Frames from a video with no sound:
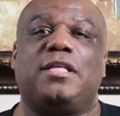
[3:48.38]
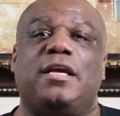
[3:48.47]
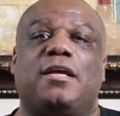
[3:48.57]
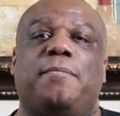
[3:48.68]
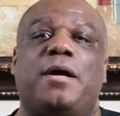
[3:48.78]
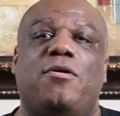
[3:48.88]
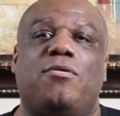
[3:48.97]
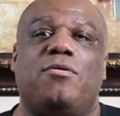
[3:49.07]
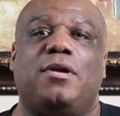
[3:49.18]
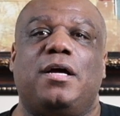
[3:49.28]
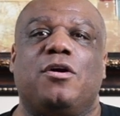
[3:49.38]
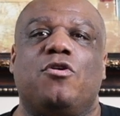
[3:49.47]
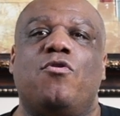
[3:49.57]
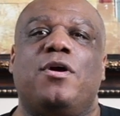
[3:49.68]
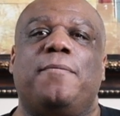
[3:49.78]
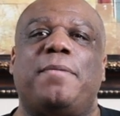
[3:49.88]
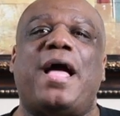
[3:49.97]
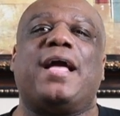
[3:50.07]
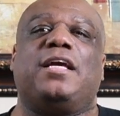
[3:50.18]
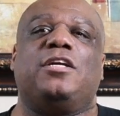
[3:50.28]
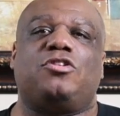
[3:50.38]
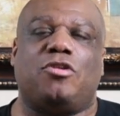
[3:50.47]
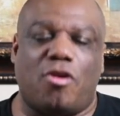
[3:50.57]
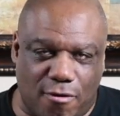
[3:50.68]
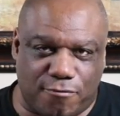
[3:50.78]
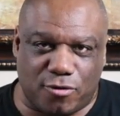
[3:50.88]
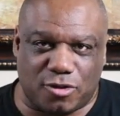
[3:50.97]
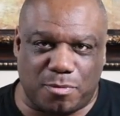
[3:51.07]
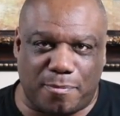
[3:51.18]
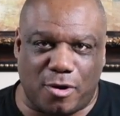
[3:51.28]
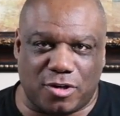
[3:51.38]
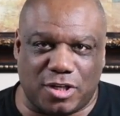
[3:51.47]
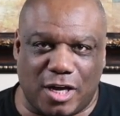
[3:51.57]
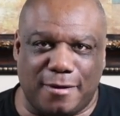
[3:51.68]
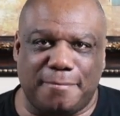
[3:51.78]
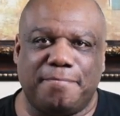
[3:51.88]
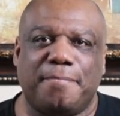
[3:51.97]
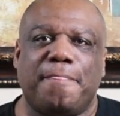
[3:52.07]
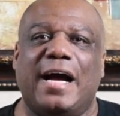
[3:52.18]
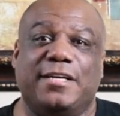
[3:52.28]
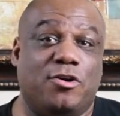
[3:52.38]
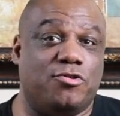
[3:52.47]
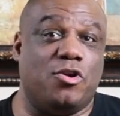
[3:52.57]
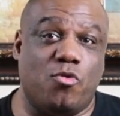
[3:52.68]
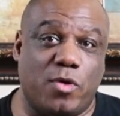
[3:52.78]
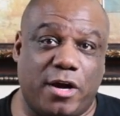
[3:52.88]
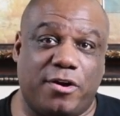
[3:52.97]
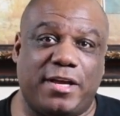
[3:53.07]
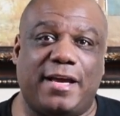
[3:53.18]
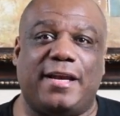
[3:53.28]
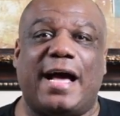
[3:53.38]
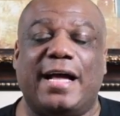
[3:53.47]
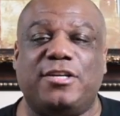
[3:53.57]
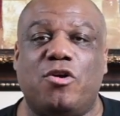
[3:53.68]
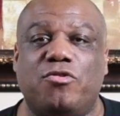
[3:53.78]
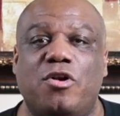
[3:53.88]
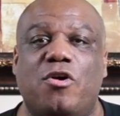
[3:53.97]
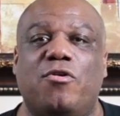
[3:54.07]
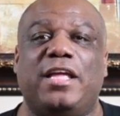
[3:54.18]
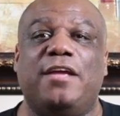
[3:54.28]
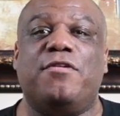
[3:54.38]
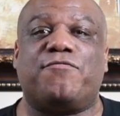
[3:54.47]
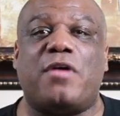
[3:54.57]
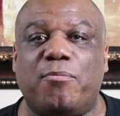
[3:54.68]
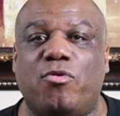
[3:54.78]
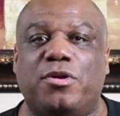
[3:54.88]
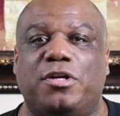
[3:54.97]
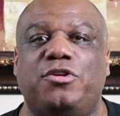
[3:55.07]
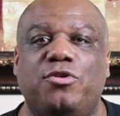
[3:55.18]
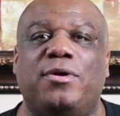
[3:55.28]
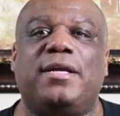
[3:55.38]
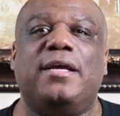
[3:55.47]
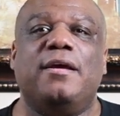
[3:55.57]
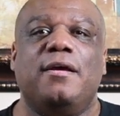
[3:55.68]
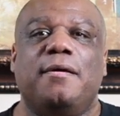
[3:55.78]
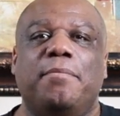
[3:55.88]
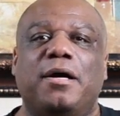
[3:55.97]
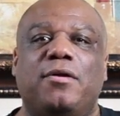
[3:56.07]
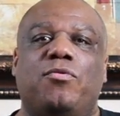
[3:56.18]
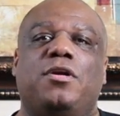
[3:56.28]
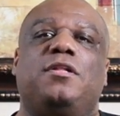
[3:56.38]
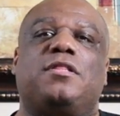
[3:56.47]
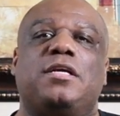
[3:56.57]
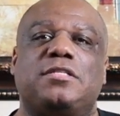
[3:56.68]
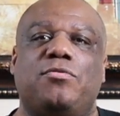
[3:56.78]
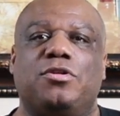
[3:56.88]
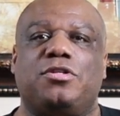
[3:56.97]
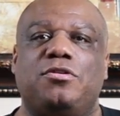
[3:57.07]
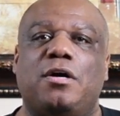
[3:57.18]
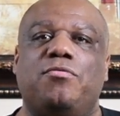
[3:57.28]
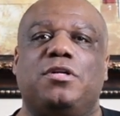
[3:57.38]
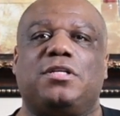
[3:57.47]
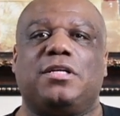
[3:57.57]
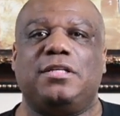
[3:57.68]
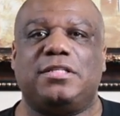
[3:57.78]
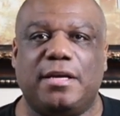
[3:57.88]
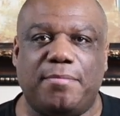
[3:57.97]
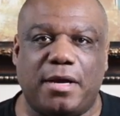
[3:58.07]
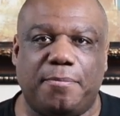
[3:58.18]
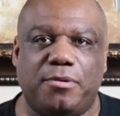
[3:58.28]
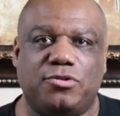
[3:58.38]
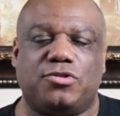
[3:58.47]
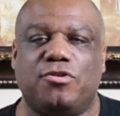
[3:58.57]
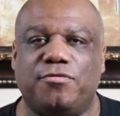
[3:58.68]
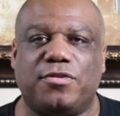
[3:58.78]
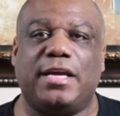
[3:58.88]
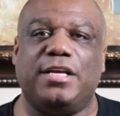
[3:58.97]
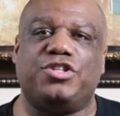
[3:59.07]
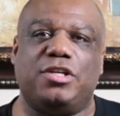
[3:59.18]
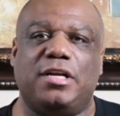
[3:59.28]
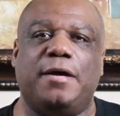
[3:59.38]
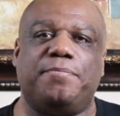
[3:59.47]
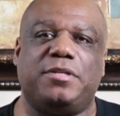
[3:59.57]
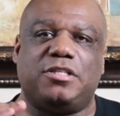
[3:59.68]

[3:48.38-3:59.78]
thinking about going back into law enforcement part-time. I don't know where yet. I don't know even if I'm going to do it. But one of the things I wanted to do, I wanted to at least get my post-certification up to